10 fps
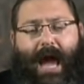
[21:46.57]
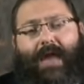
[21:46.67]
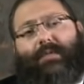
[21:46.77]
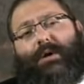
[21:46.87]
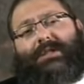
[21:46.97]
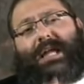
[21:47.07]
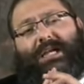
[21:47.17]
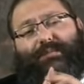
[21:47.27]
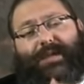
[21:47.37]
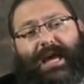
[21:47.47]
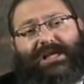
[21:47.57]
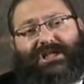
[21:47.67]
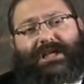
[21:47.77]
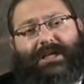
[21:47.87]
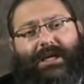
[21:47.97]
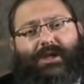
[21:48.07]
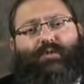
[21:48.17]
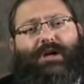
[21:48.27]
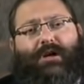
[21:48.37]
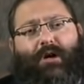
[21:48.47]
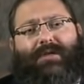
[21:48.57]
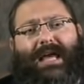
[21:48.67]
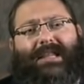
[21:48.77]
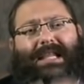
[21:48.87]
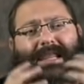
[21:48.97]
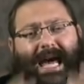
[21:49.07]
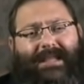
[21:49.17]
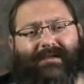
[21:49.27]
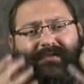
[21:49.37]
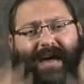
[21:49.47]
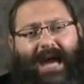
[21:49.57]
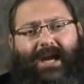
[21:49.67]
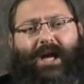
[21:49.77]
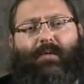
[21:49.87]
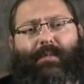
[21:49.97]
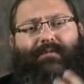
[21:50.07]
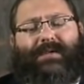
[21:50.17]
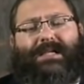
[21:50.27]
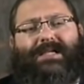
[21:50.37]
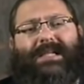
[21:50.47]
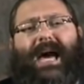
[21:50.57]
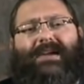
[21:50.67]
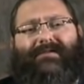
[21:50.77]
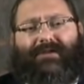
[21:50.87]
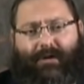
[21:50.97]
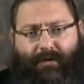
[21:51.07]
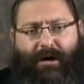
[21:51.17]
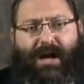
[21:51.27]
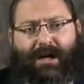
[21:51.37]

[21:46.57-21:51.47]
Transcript: And what the explanation is, we know that the light of Hanukkah represents the light of Torah.